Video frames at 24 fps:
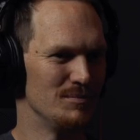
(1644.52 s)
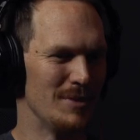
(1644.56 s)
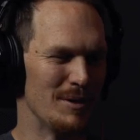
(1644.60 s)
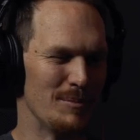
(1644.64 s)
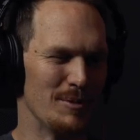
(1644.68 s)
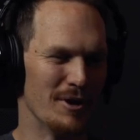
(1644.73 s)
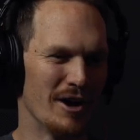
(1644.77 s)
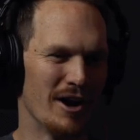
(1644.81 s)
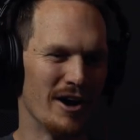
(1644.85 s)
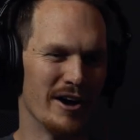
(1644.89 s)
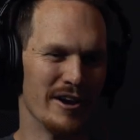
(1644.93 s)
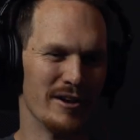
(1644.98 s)
maybe
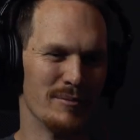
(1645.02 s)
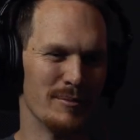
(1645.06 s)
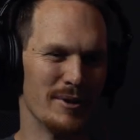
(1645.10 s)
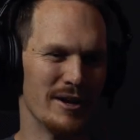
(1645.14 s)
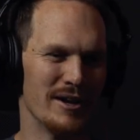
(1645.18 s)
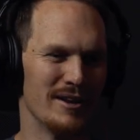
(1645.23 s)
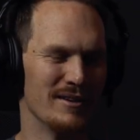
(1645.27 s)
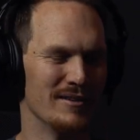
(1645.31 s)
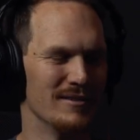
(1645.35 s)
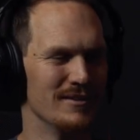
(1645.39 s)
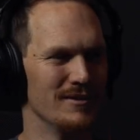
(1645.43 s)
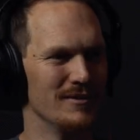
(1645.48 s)

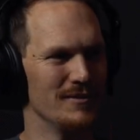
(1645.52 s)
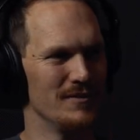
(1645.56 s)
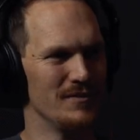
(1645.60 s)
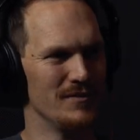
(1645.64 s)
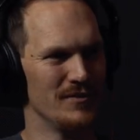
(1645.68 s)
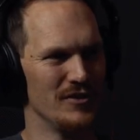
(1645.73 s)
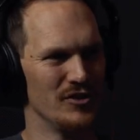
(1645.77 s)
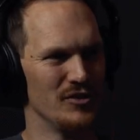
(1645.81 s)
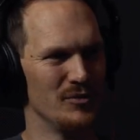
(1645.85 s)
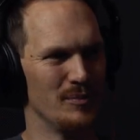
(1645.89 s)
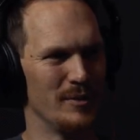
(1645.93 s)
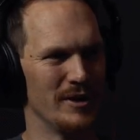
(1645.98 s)
automate
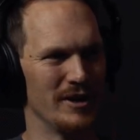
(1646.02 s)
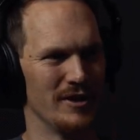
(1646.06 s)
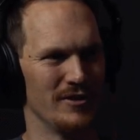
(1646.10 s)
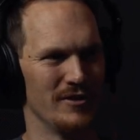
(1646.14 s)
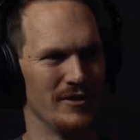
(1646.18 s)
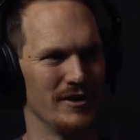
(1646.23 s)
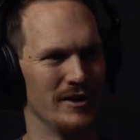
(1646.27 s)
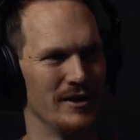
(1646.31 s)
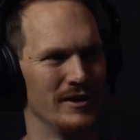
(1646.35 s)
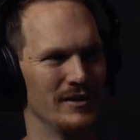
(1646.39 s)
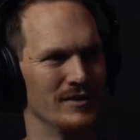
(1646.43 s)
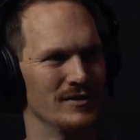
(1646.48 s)
this many
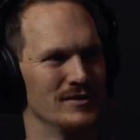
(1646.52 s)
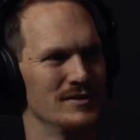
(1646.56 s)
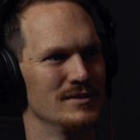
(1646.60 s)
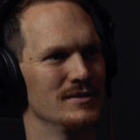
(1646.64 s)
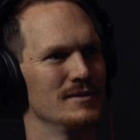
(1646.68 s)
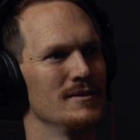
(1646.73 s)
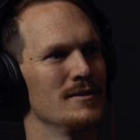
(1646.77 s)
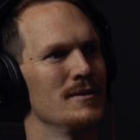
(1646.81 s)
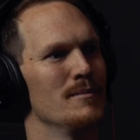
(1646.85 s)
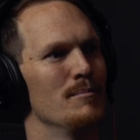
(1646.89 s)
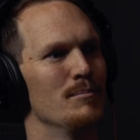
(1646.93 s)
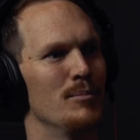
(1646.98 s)
things,
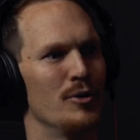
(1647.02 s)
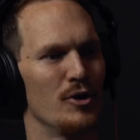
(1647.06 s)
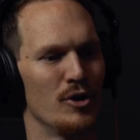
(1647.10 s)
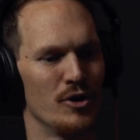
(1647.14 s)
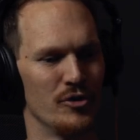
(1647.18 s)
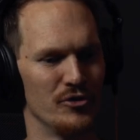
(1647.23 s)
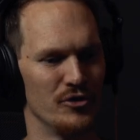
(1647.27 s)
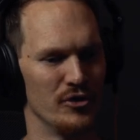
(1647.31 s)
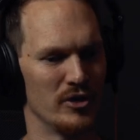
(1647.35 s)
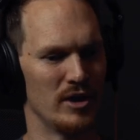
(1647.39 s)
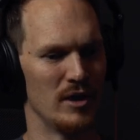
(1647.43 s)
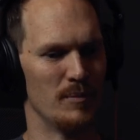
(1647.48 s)
but
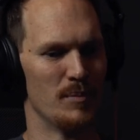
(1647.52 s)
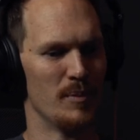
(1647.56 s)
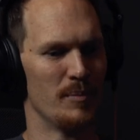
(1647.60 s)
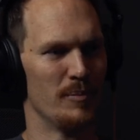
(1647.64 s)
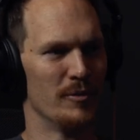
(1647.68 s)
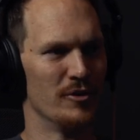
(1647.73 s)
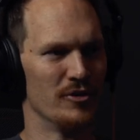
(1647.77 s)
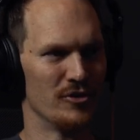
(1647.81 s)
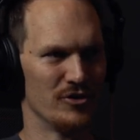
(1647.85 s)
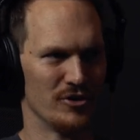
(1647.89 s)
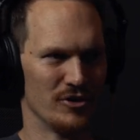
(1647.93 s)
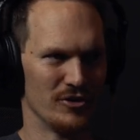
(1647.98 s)
also keep a
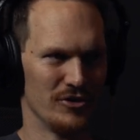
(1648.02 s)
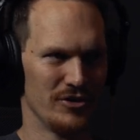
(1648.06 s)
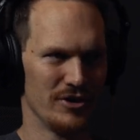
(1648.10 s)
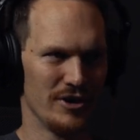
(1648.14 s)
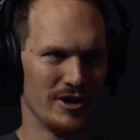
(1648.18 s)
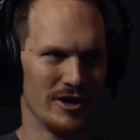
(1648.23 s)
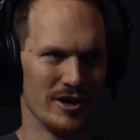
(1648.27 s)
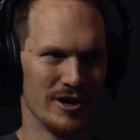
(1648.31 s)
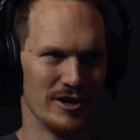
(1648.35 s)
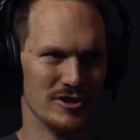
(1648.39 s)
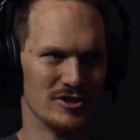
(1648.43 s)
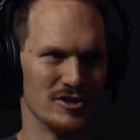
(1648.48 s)
personal
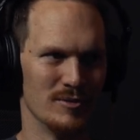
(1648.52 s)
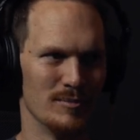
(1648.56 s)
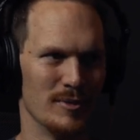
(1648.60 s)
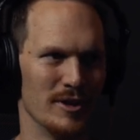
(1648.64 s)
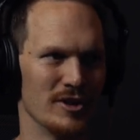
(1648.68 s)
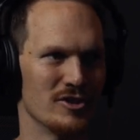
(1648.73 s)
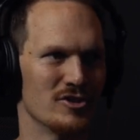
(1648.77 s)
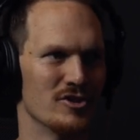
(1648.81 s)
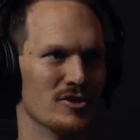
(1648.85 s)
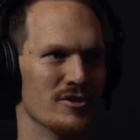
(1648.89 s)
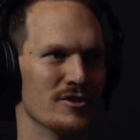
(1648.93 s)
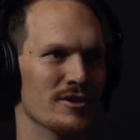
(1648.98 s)
touch and make
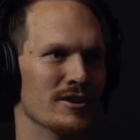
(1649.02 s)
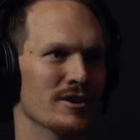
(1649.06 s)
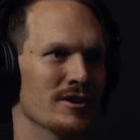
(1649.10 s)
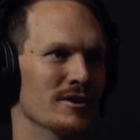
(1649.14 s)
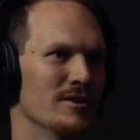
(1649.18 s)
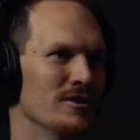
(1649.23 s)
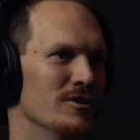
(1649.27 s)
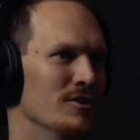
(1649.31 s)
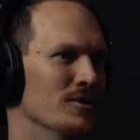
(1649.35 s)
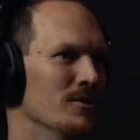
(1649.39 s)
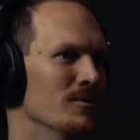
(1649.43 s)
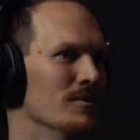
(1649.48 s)
sure that,
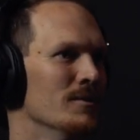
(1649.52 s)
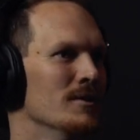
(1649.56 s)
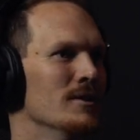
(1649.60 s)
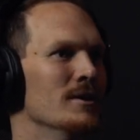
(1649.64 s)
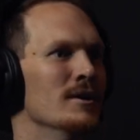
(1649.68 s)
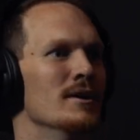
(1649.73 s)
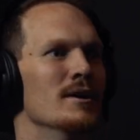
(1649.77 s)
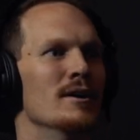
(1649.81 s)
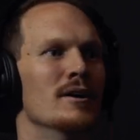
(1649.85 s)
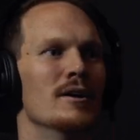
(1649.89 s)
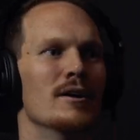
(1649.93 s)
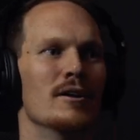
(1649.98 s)

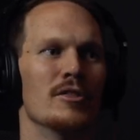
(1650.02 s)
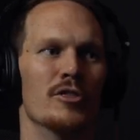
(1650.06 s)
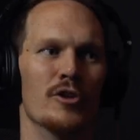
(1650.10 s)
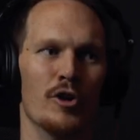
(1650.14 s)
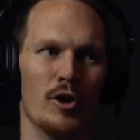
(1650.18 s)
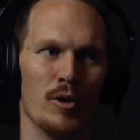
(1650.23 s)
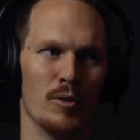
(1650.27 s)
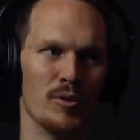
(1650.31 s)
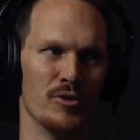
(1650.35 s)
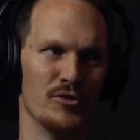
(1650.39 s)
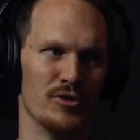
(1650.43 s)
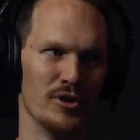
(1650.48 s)
they're
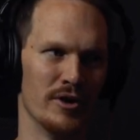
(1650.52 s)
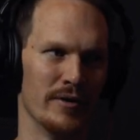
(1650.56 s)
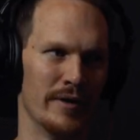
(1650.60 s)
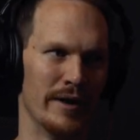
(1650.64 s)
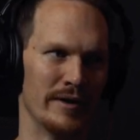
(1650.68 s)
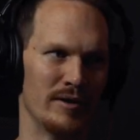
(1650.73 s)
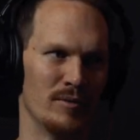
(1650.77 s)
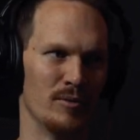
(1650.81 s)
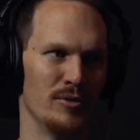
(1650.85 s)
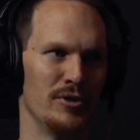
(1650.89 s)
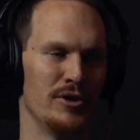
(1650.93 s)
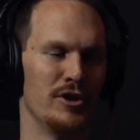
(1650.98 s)
always
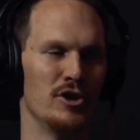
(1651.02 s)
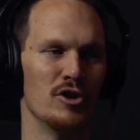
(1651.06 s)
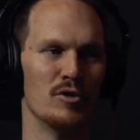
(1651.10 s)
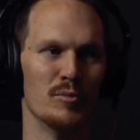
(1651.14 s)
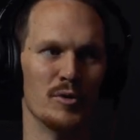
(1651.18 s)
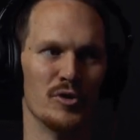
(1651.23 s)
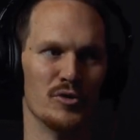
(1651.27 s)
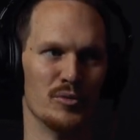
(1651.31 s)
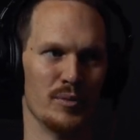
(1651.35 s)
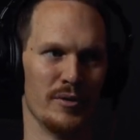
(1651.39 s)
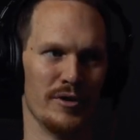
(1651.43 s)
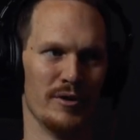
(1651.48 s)
interacting with
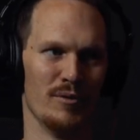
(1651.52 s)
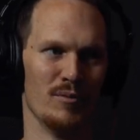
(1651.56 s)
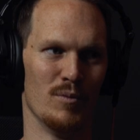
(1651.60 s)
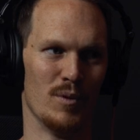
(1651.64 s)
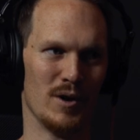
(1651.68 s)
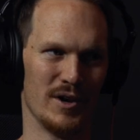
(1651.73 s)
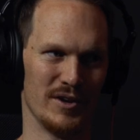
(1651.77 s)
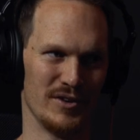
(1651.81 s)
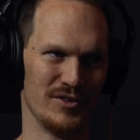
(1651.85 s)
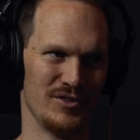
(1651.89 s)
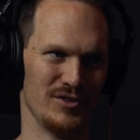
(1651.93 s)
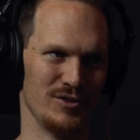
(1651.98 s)
humans when they
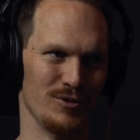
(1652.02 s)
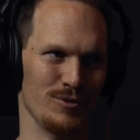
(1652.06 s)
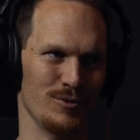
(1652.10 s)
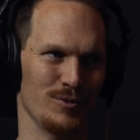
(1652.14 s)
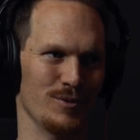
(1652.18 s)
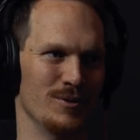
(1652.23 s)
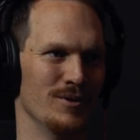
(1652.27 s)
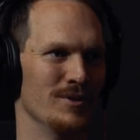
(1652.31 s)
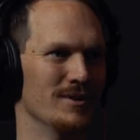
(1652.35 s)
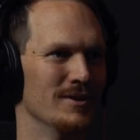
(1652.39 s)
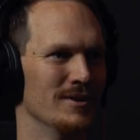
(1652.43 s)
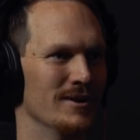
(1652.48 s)
want to.
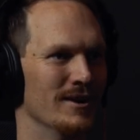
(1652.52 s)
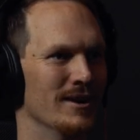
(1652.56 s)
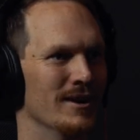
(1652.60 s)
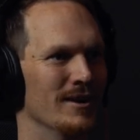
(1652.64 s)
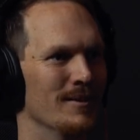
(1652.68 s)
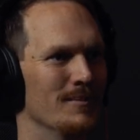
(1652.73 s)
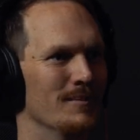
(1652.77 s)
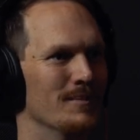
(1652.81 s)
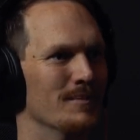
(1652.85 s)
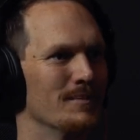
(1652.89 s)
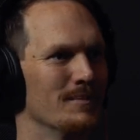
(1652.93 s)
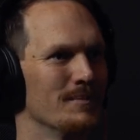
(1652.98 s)

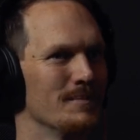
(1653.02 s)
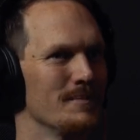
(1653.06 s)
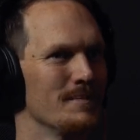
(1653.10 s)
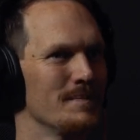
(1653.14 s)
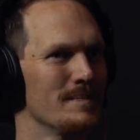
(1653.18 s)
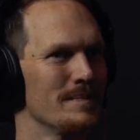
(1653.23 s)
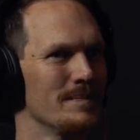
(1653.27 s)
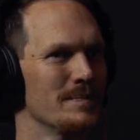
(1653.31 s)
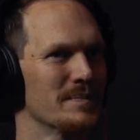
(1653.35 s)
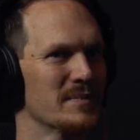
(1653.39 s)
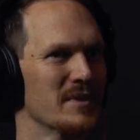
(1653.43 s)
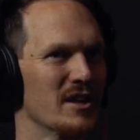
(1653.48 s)

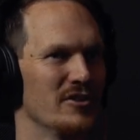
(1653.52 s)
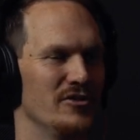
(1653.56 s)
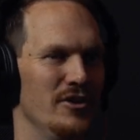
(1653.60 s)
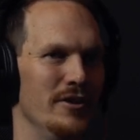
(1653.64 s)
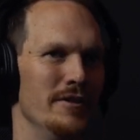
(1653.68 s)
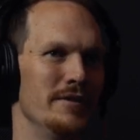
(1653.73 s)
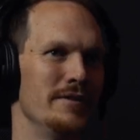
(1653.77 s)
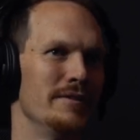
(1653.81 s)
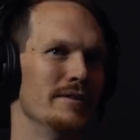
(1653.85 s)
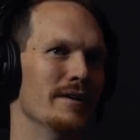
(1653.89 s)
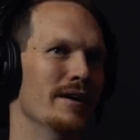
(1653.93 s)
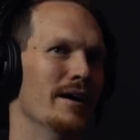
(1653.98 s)
So
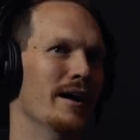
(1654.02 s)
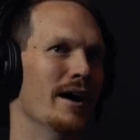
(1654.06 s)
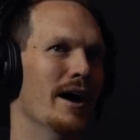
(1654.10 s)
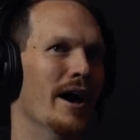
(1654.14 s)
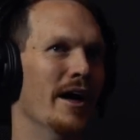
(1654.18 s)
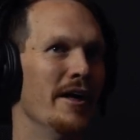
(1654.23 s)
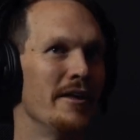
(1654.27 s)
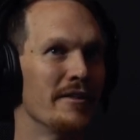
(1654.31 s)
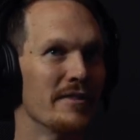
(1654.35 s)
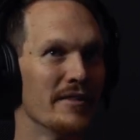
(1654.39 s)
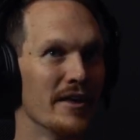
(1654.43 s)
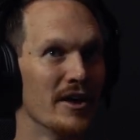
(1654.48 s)
I
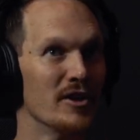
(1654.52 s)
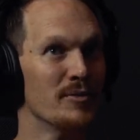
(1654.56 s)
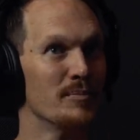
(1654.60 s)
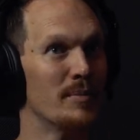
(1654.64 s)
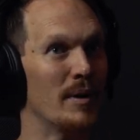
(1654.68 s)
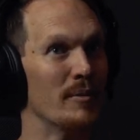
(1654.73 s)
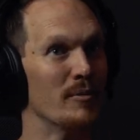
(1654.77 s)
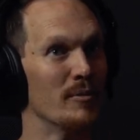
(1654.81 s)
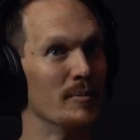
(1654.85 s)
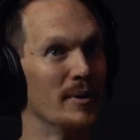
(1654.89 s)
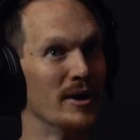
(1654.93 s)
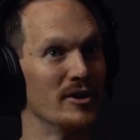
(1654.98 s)
think that's
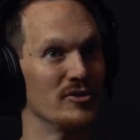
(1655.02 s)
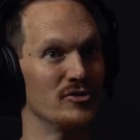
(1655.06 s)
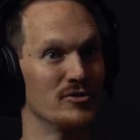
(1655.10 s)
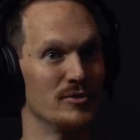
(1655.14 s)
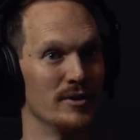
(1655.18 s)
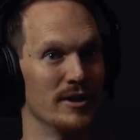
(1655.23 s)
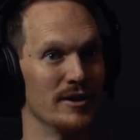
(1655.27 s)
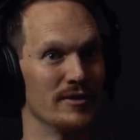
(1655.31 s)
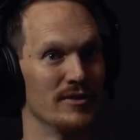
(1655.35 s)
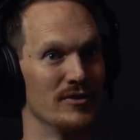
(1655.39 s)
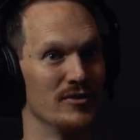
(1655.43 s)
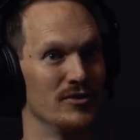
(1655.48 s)
probably my
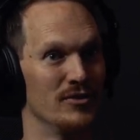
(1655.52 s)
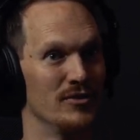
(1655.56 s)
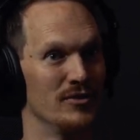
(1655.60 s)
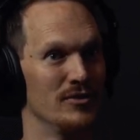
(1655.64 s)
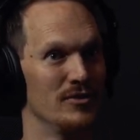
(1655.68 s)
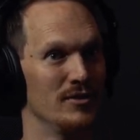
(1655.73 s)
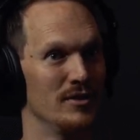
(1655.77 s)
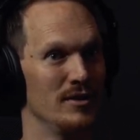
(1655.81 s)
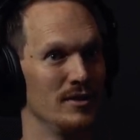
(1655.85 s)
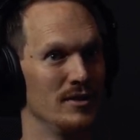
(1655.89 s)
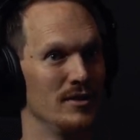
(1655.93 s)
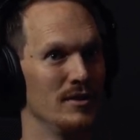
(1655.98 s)
strength is
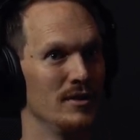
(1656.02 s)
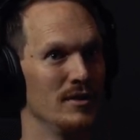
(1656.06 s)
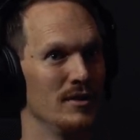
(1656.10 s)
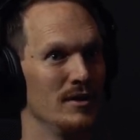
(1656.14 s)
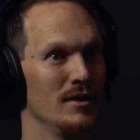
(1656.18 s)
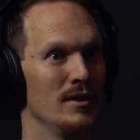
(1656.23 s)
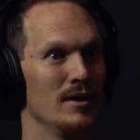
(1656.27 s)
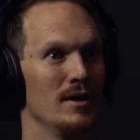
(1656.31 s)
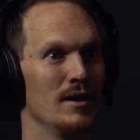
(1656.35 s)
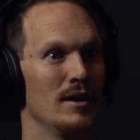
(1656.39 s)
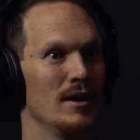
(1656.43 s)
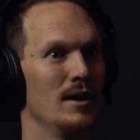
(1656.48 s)

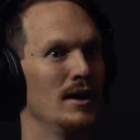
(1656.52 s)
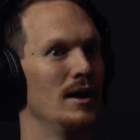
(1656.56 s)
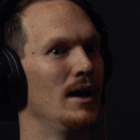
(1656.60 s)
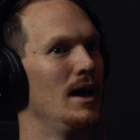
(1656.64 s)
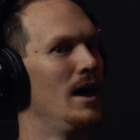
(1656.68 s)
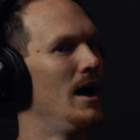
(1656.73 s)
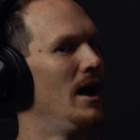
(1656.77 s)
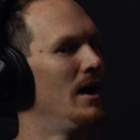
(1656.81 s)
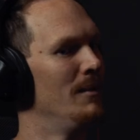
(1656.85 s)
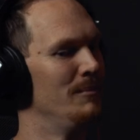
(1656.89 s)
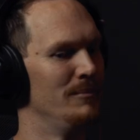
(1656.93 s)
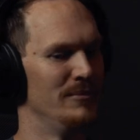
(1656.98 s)

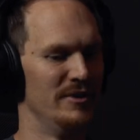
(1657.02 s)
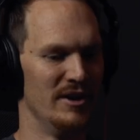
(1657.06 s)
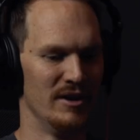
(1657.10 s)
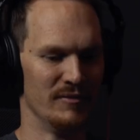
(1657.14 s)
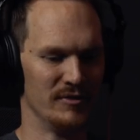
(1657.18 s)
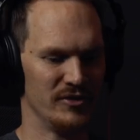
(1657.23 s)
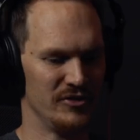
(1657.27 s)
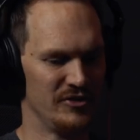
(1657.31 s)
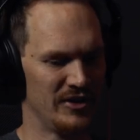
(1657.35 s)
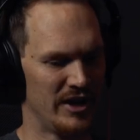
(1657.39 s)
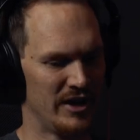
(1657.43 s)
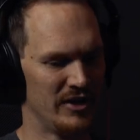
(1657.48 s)
I'm
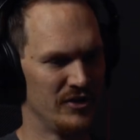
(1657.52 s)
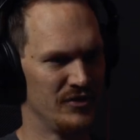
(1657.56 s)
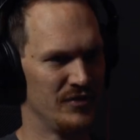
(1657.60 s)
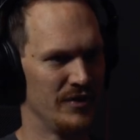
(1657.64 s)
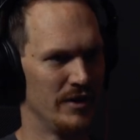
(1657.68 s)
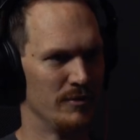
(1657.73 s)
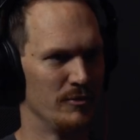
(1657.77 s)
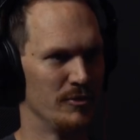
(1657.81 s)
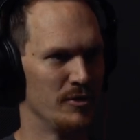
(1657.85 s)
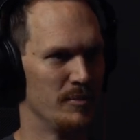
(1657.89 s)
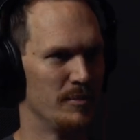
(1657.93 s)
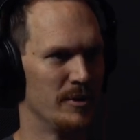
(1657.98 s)
never
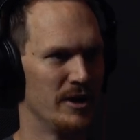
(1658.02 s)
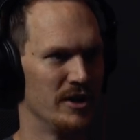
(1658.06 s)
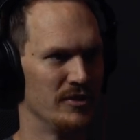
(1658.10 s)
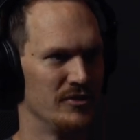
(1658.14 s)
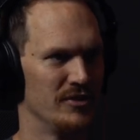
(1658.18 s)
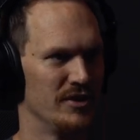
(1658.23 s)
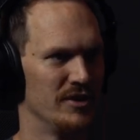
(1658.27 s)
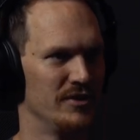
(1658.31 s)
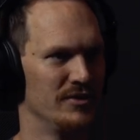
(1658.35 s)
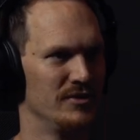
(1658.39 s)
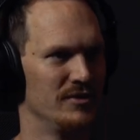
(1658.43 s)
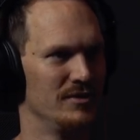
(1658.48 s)
satisfied with the
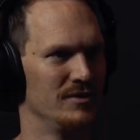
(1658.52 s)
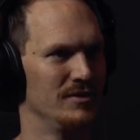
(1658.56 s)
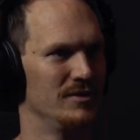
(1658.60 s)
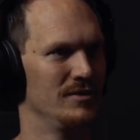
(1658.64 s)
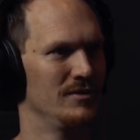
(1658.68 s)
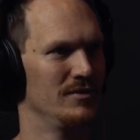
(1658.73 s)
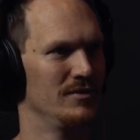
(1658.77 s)
process.